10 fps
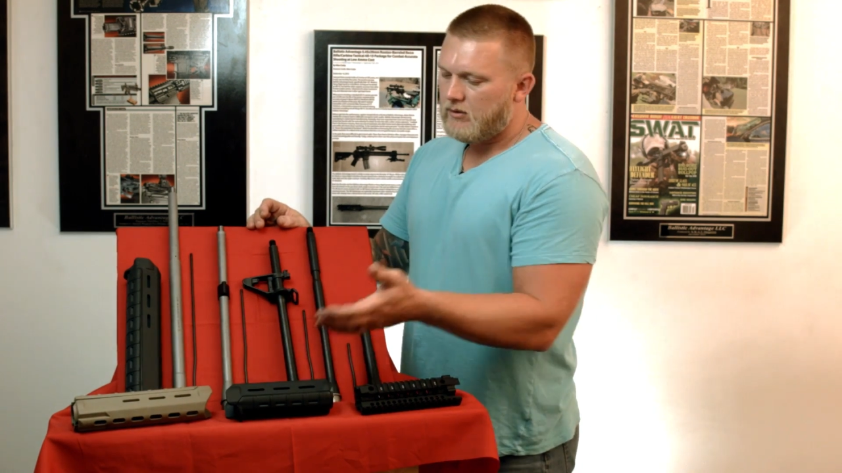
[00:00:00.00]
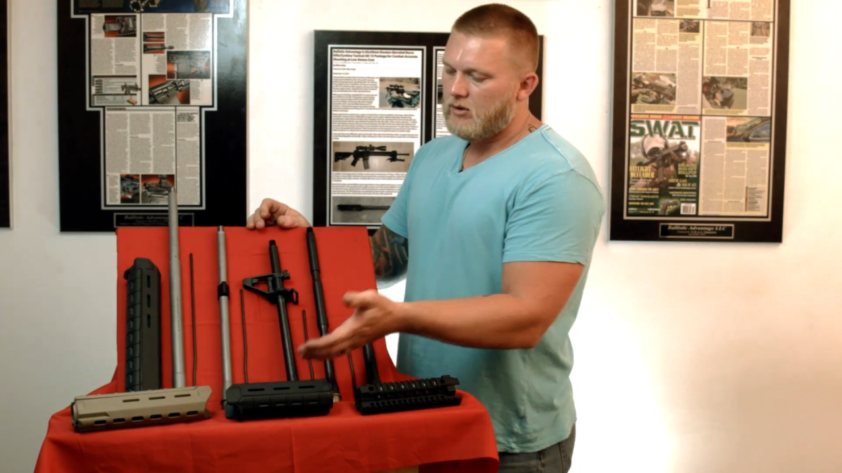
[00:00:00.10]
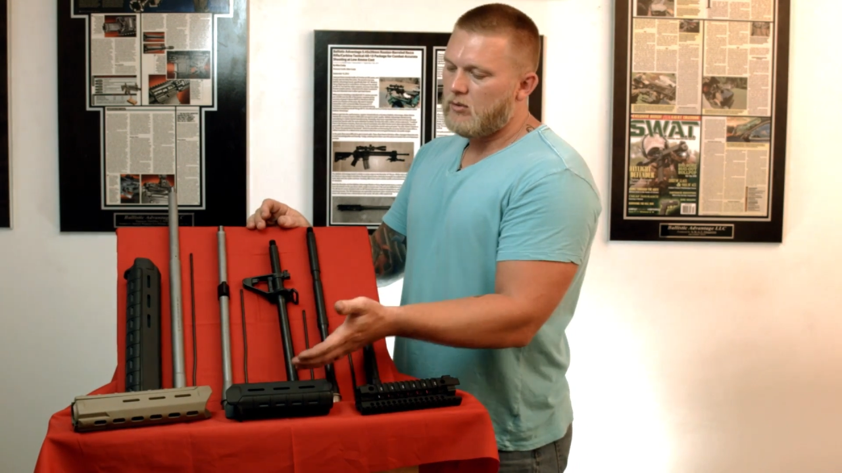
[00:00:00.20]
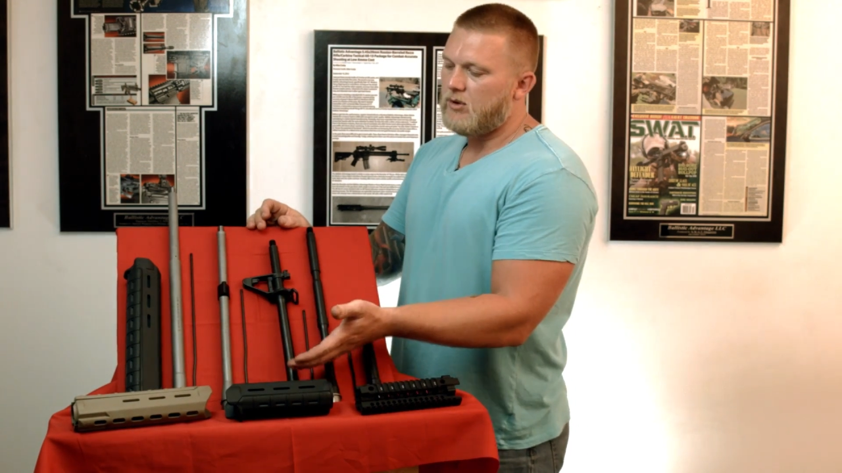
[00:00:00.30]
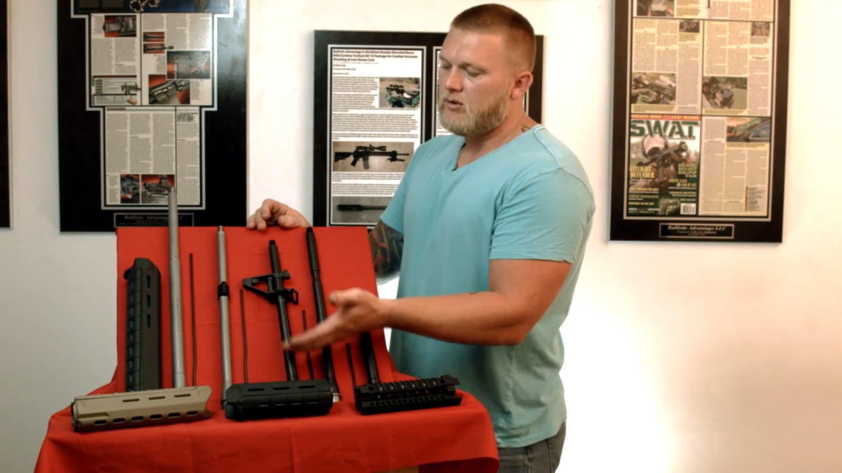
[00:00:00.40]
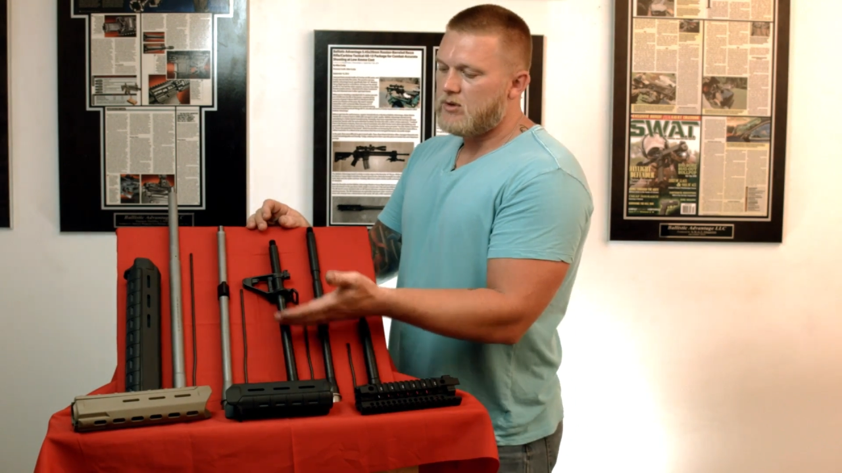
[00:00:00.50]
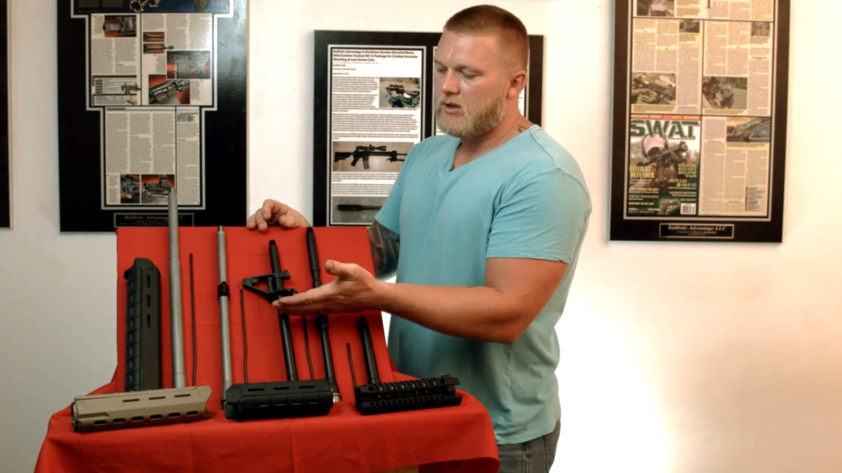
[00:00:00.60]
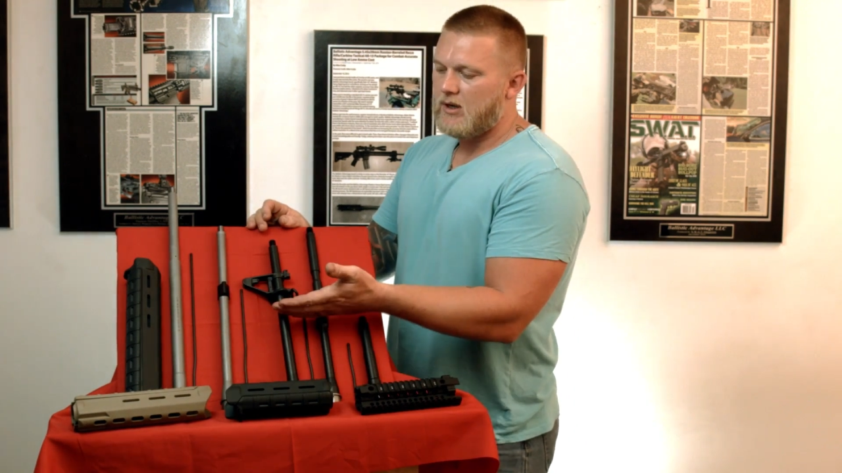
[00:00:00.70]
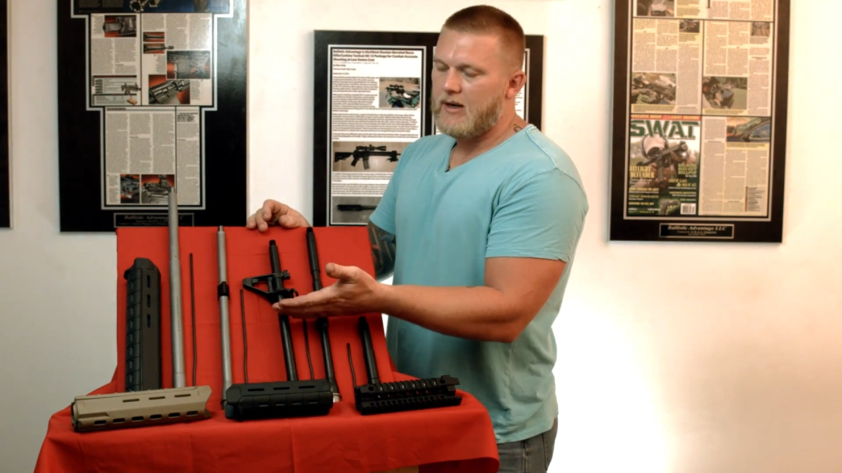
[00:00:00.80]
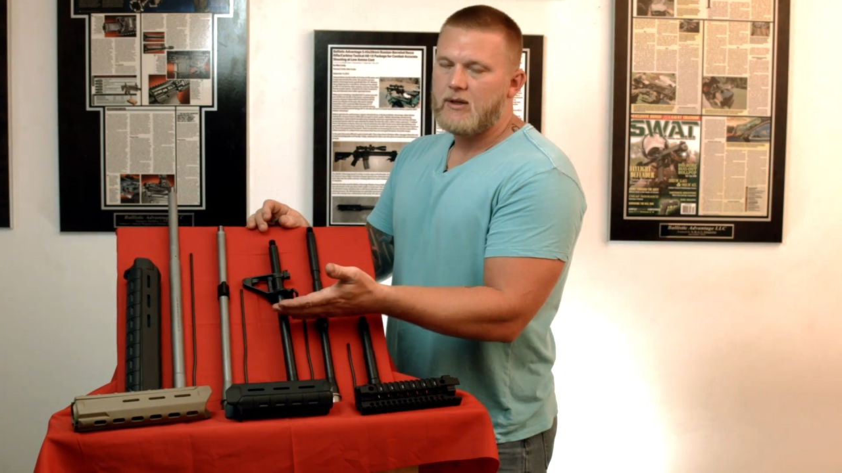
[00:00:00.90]
you would use
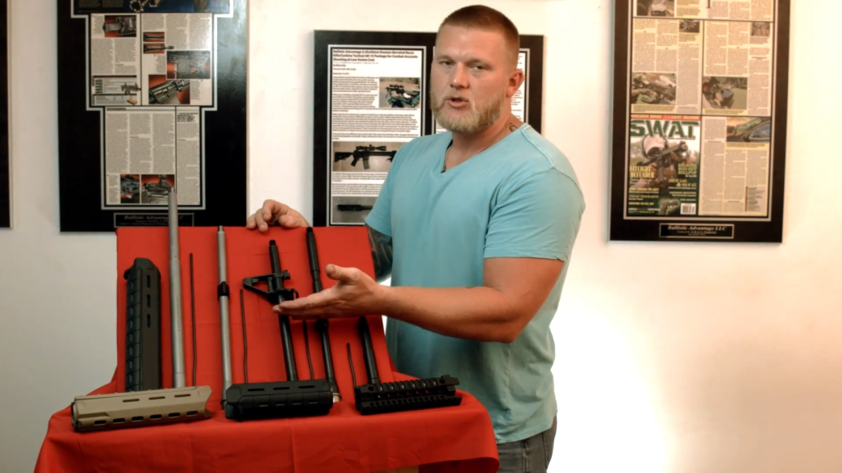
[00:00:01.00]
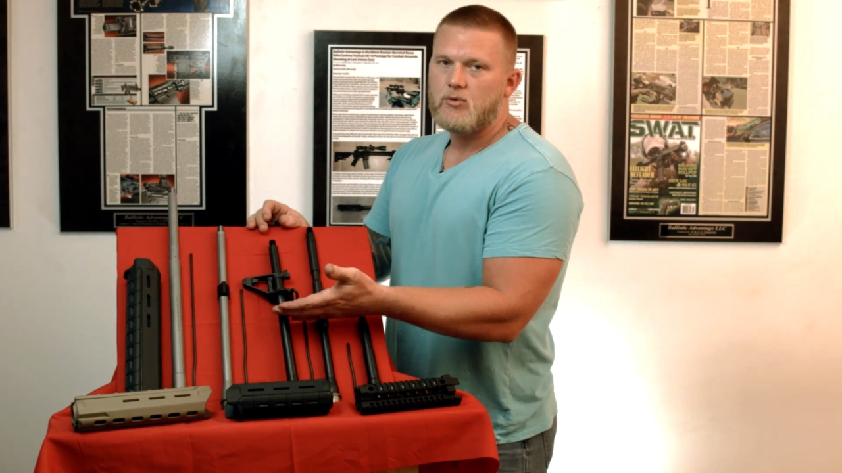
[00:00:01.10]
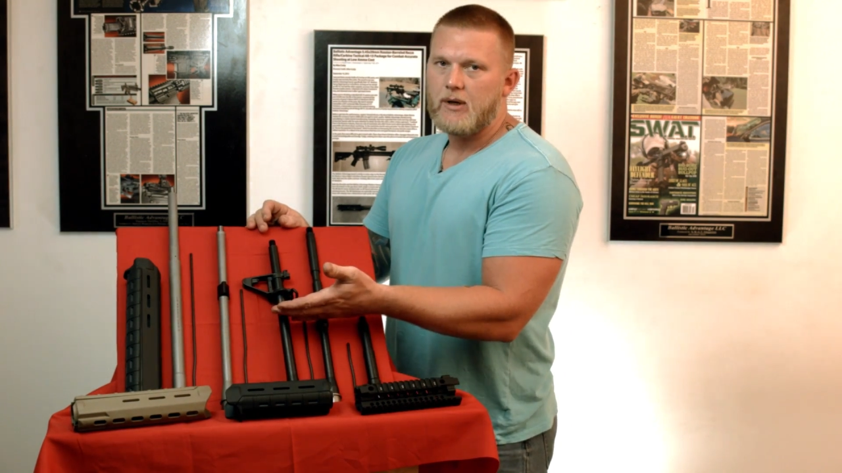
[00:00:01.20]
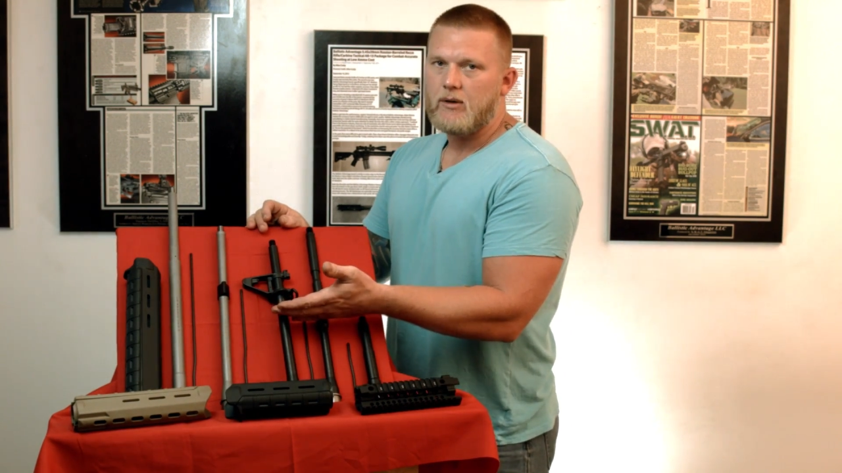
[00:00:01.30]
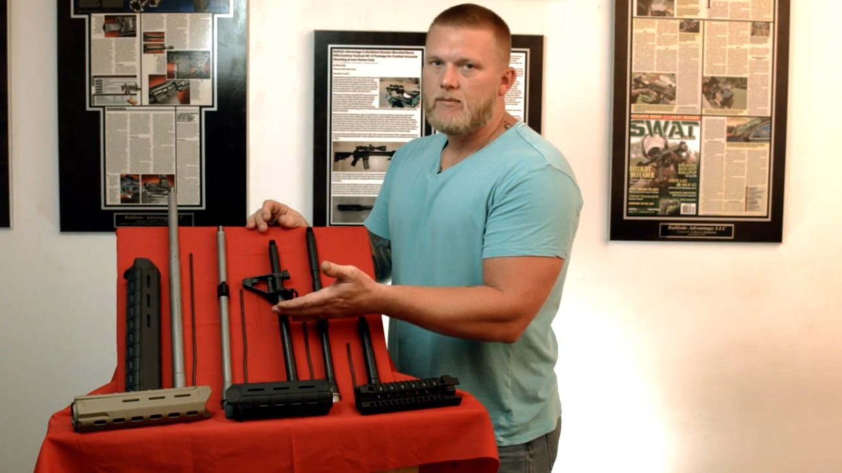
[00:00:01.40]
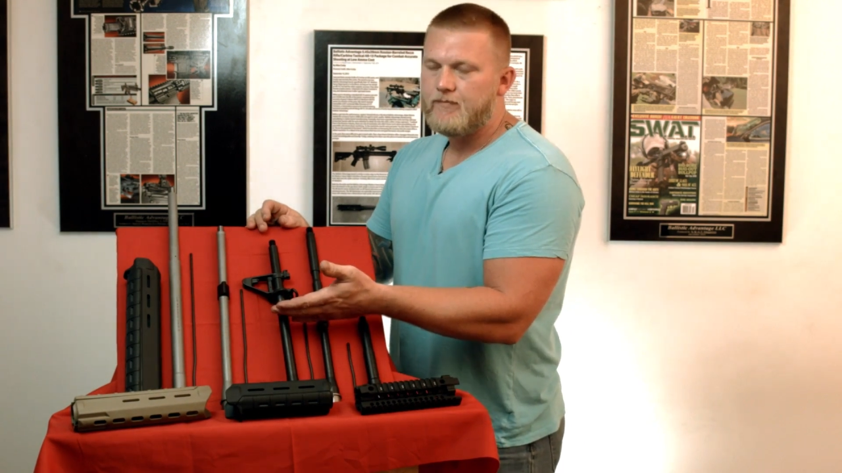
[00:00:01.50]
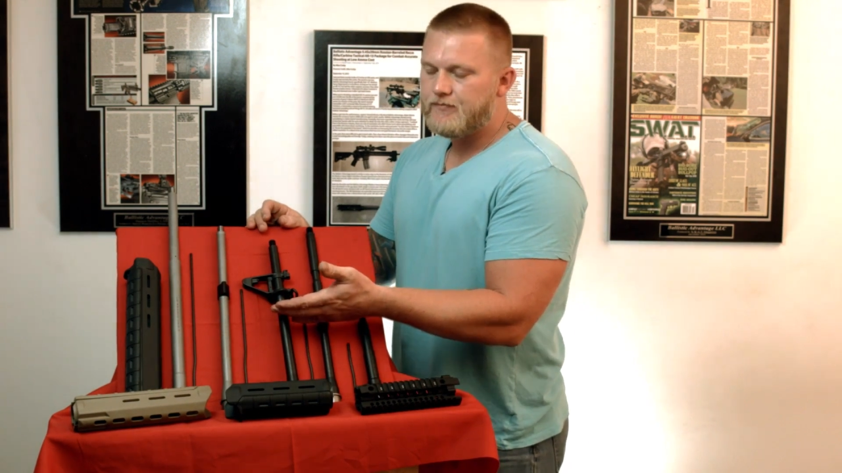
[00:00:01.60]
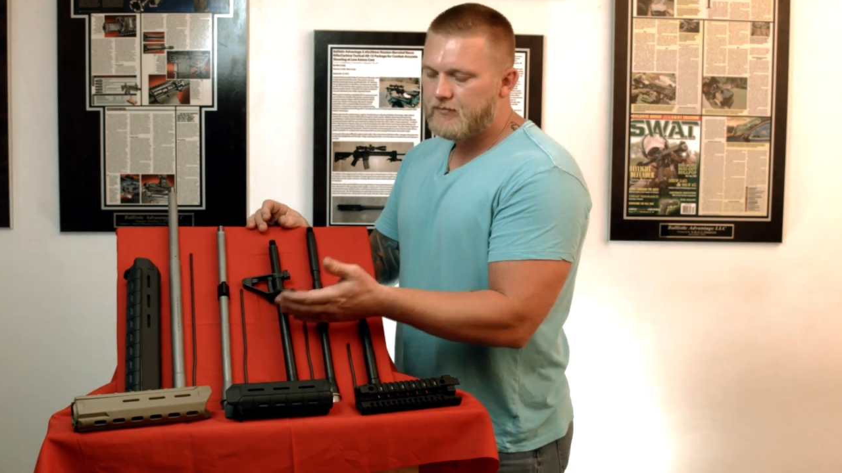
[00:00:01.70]
a nine inch rail.